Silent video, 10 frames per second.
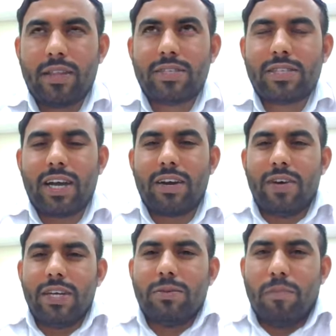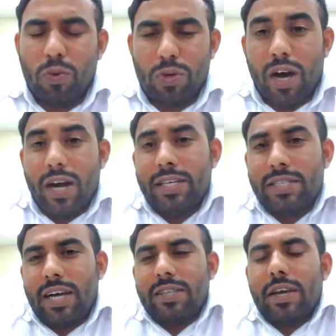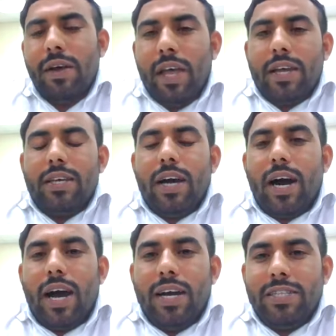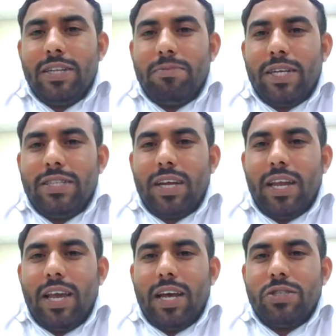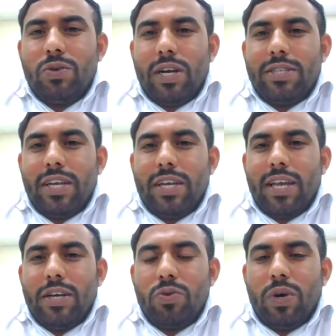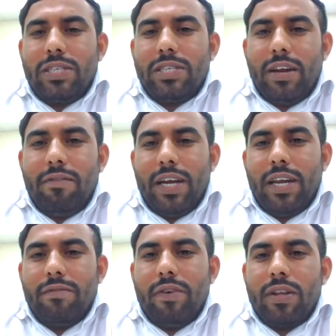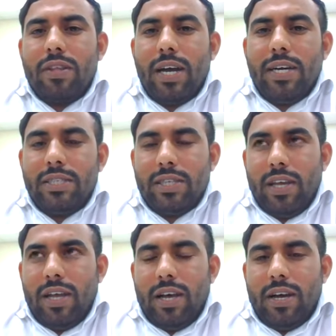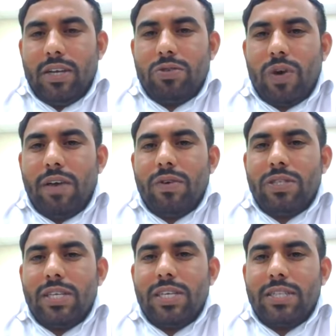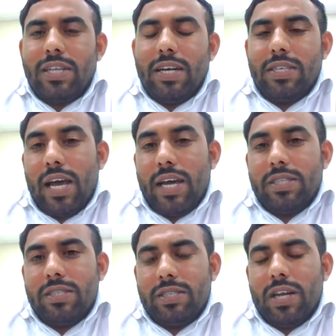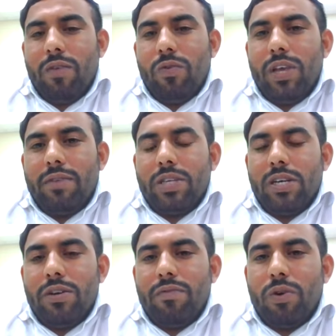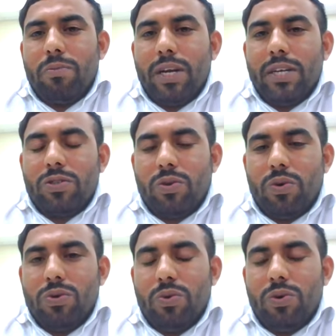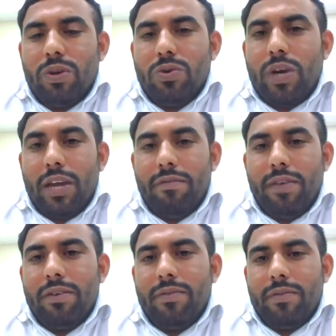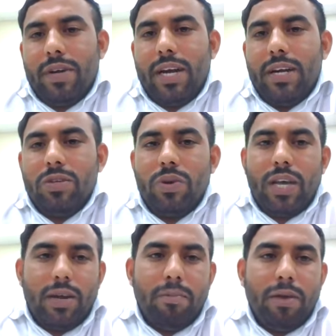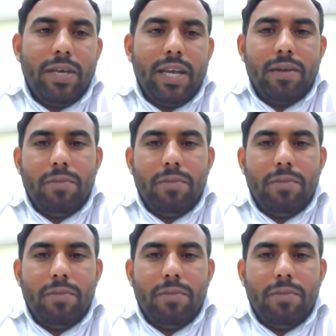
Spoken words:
the second one is about IELTS, I think. Yeah, IELTS is basically, as you are saying, that you are still waiting for the IELTS. So I would suggest that as still we have 3 to 4 months, so you can wait, and you can maybe